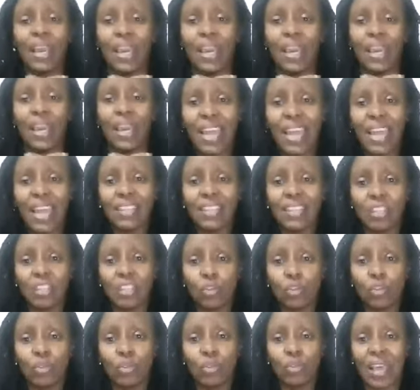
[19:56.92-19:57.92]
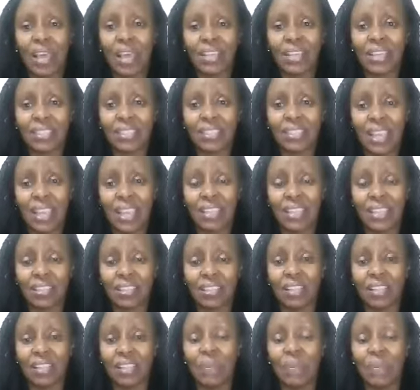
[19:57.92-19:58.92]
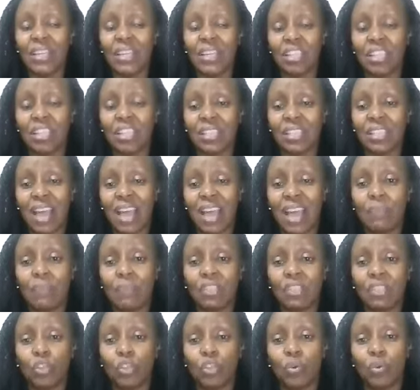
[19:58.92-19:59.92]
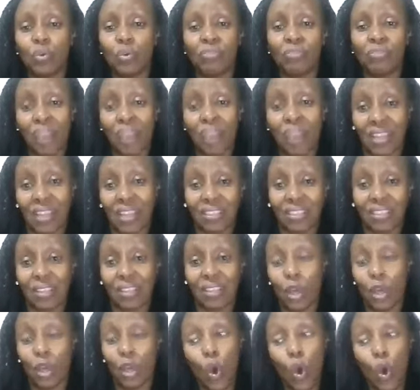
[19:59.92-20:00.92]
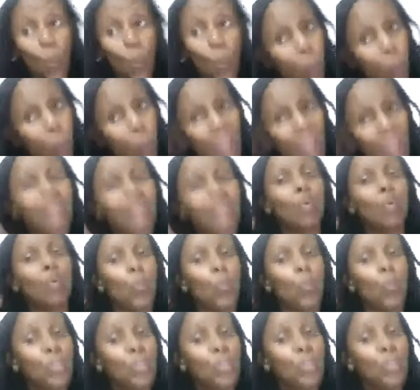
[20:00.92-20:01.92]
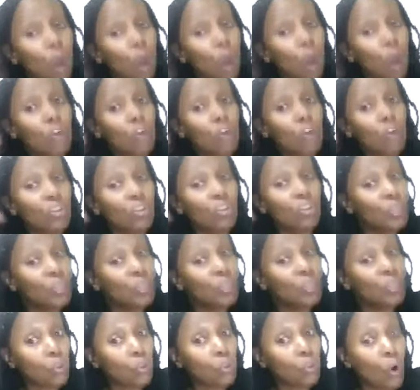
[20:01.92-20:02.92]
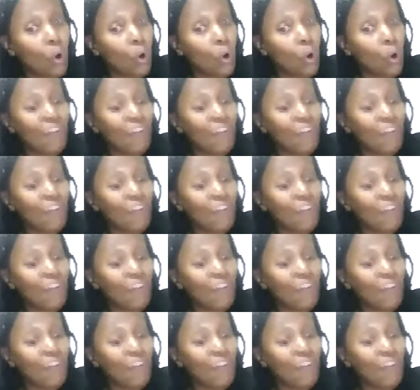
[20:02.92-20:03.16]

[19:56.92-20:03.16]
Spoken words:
gets into the extent, I mean, it comes into effect when we don't resolve